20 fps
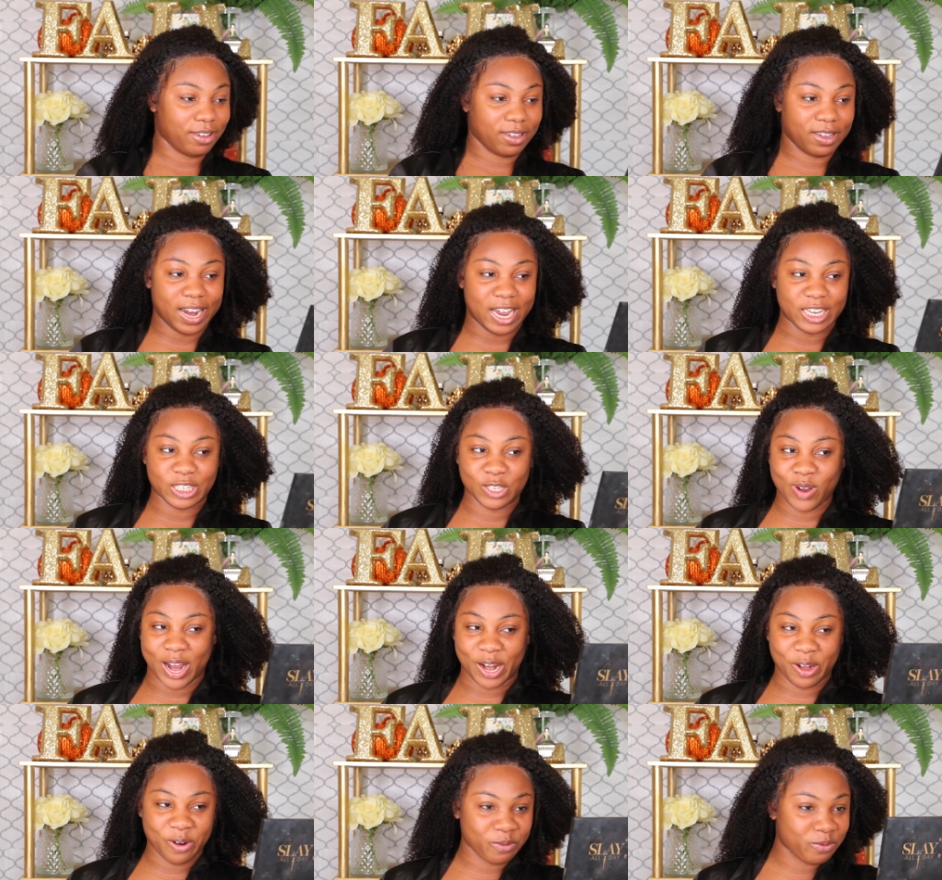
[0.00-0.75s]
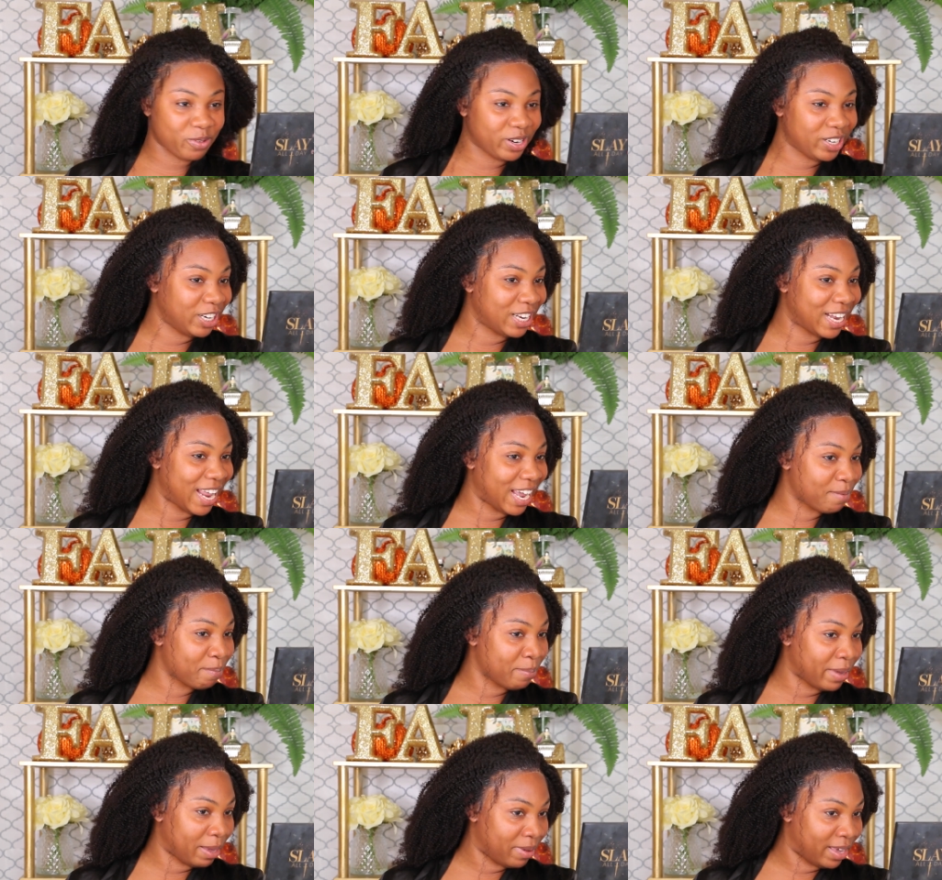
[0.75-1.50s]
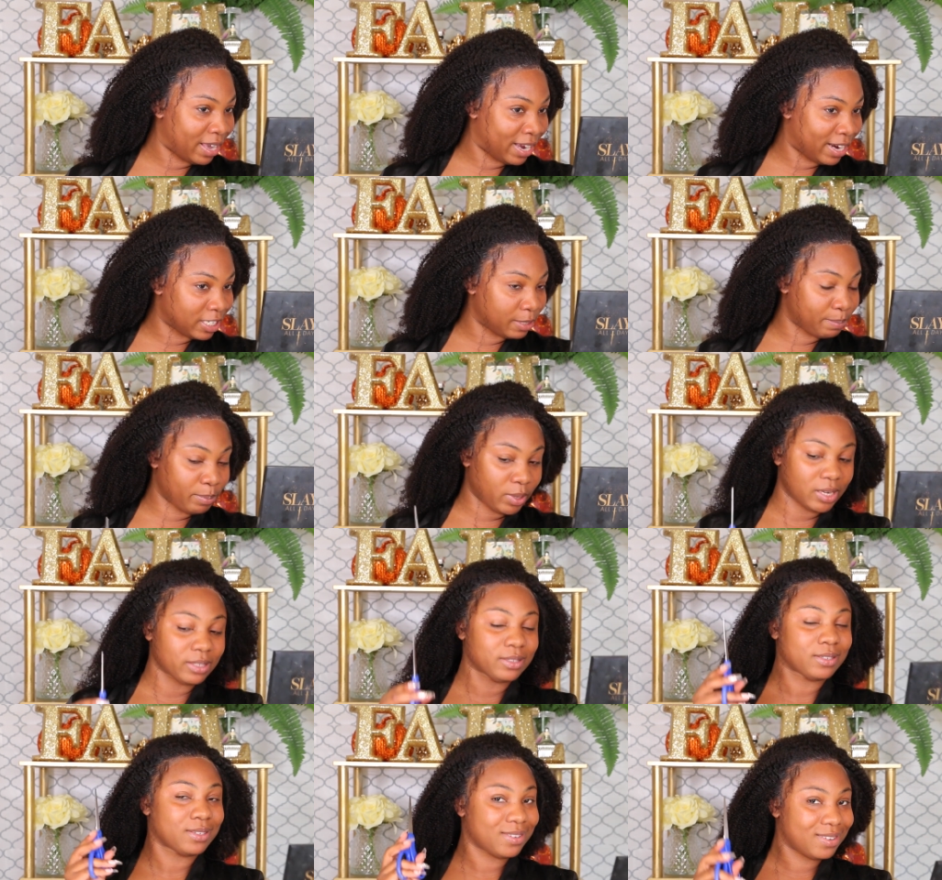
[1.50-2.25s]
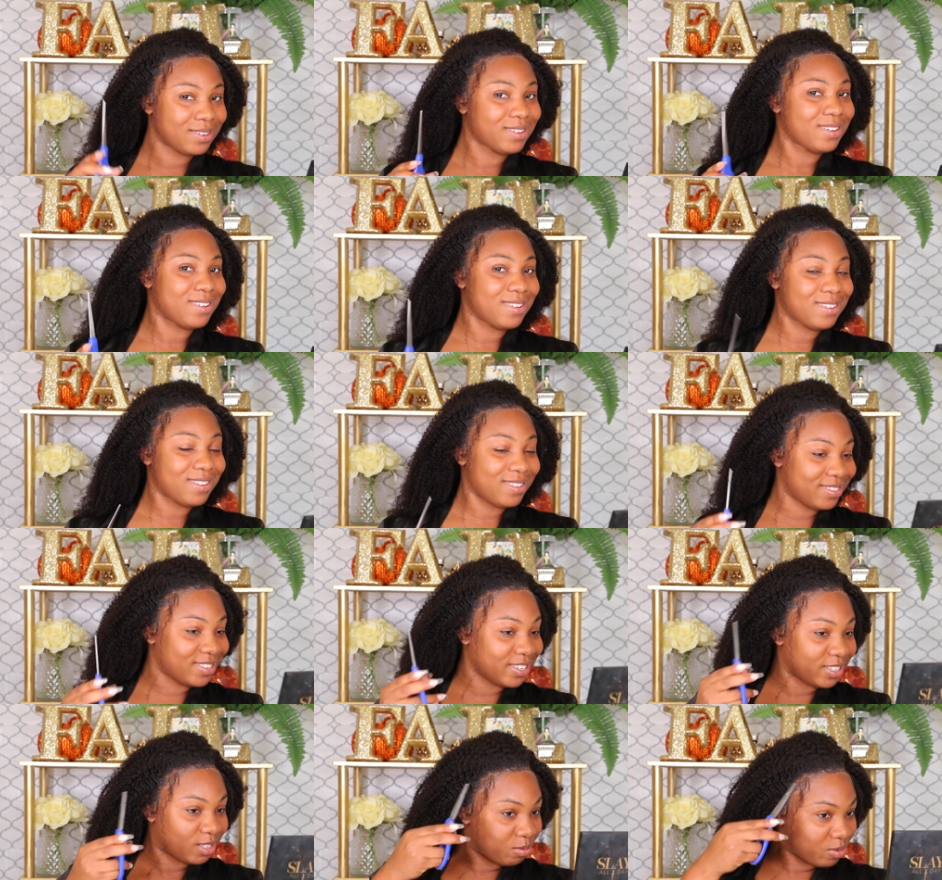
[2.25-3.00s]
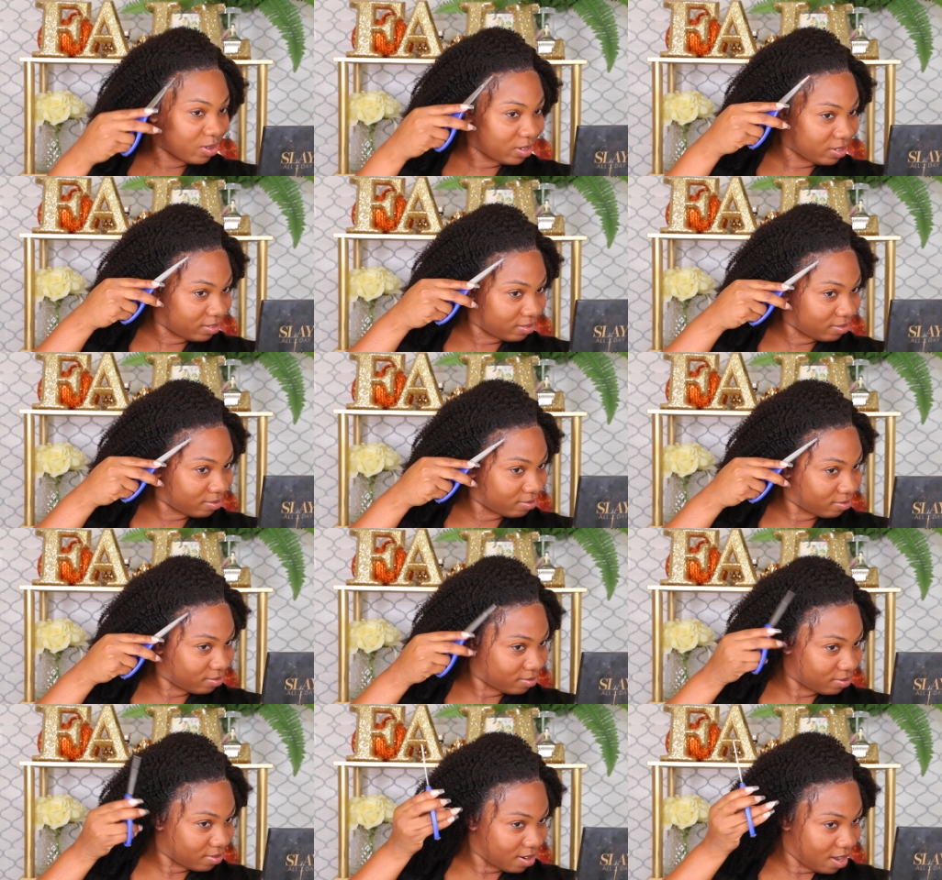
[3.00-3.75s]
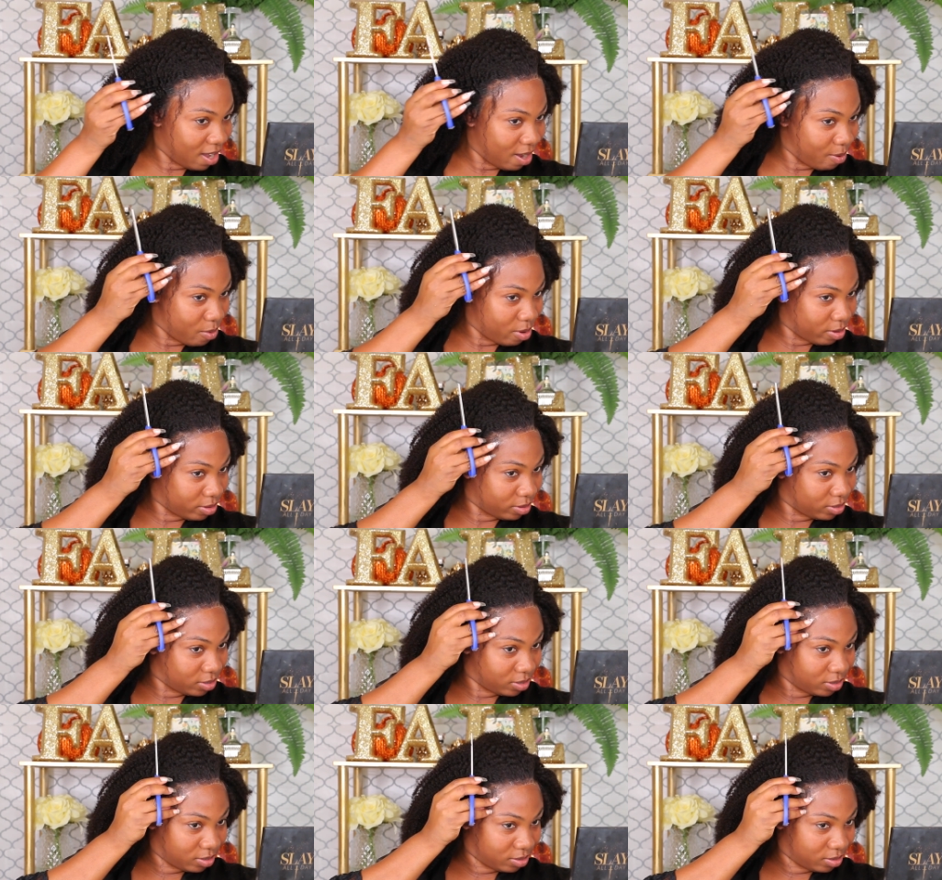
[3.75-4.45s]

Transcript: You guys know I don't really like baby hairs, but this one I want.